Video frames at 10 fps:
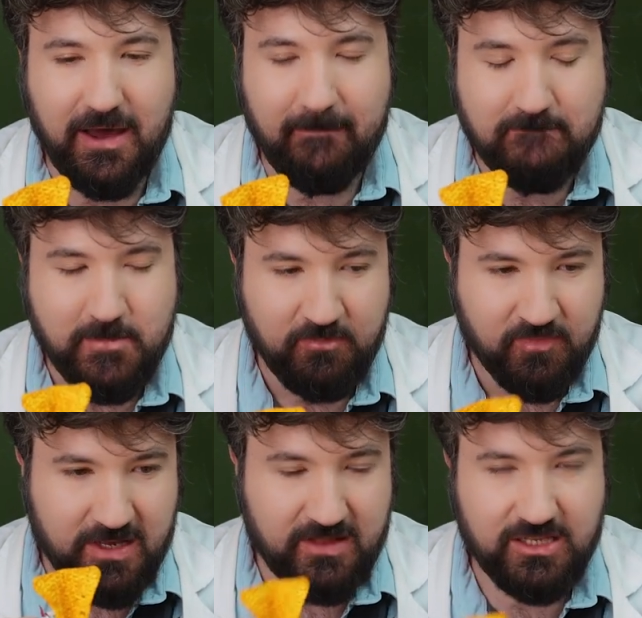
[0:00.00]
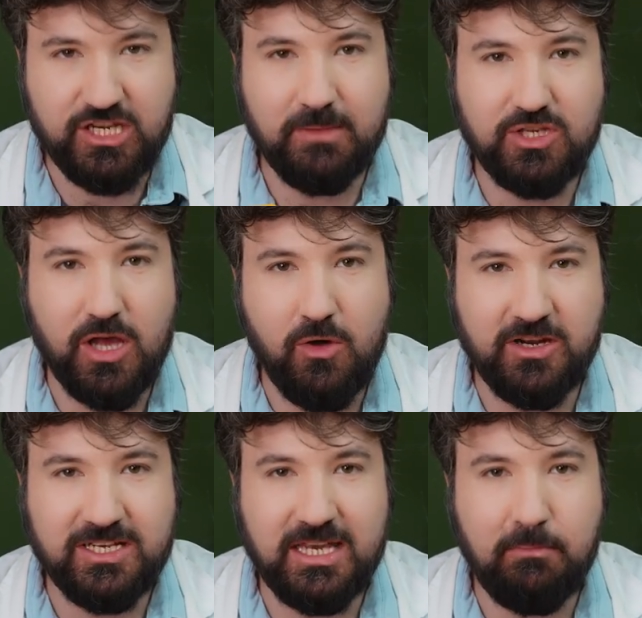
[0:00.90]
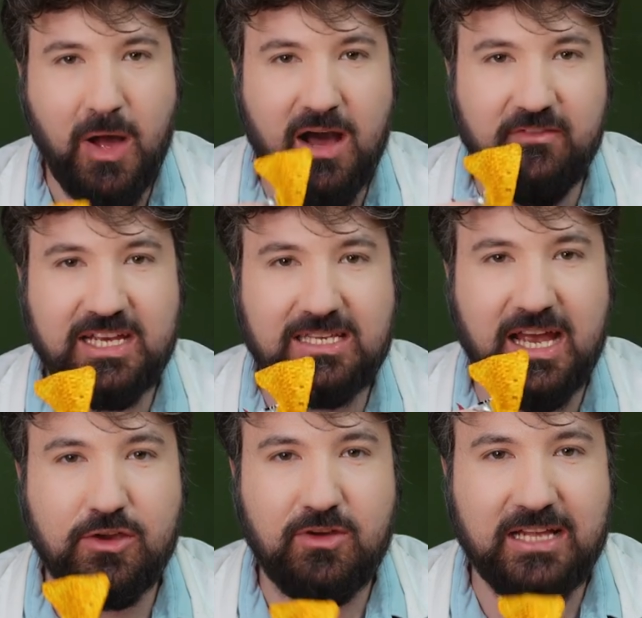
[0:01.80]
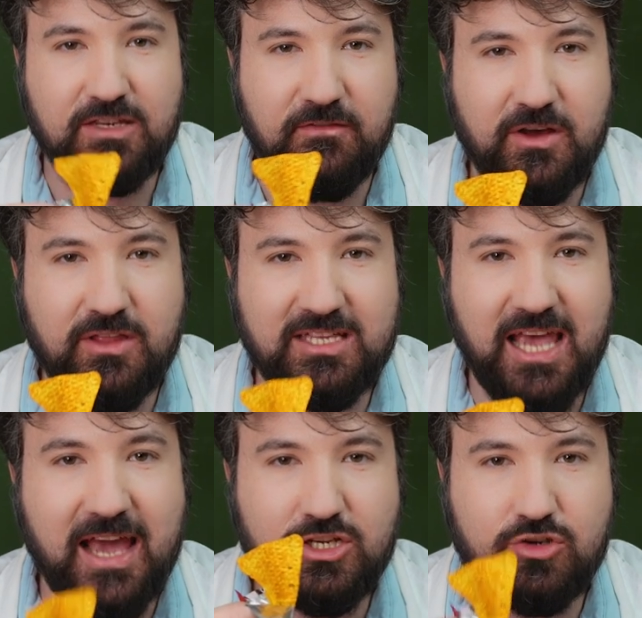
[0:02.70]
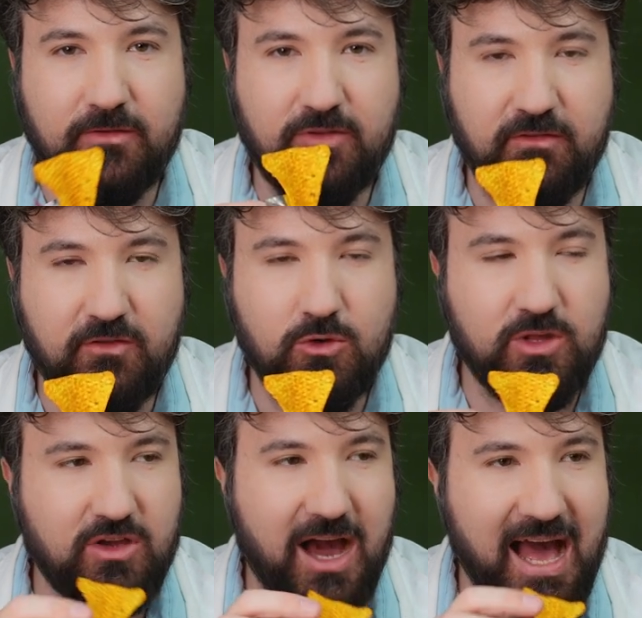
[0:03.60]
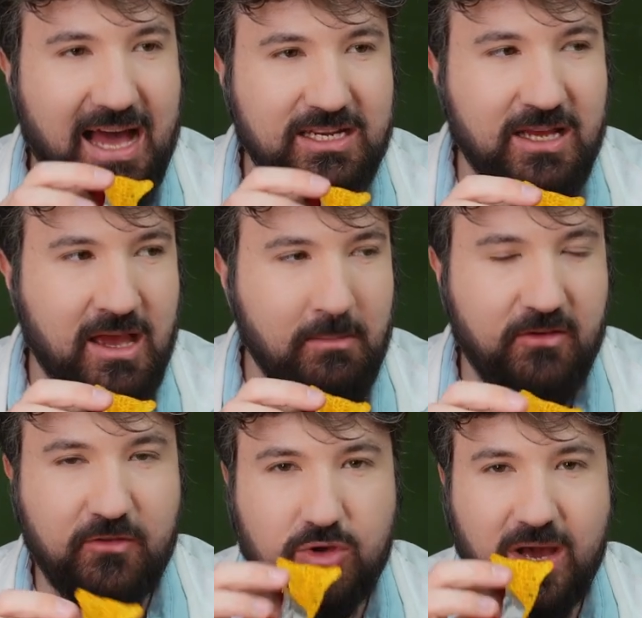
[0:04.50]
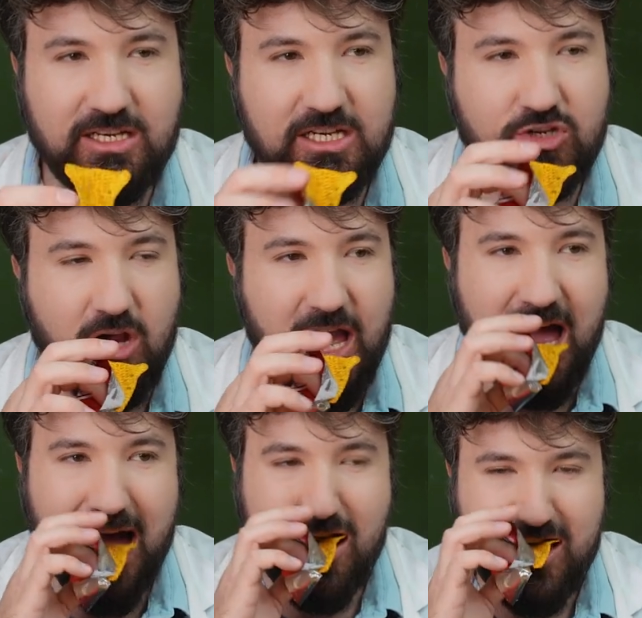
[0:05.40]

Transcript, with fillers: Uh, the chips though. Honestly, part of it is like you get to feel the texture of the food with your hand before you actually try it.